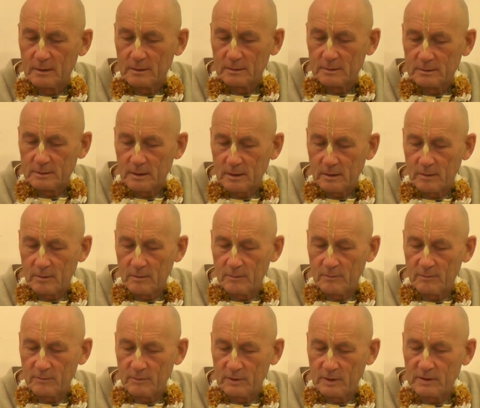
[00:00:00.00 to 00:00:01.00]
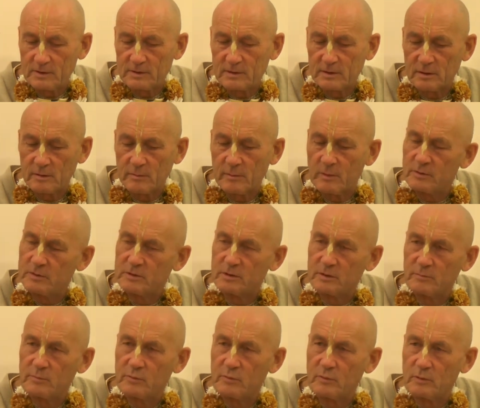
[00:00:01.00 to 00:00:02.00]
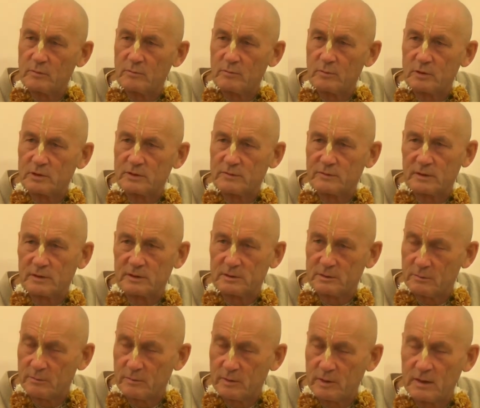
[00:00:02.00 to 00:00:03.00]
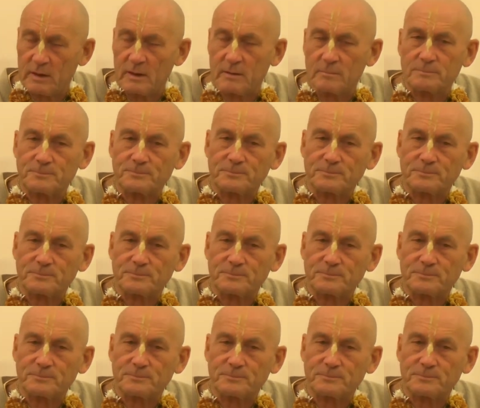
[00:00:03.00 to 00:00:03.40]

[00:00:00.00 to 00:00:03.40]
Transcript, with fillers: So these are the most important books for us to read.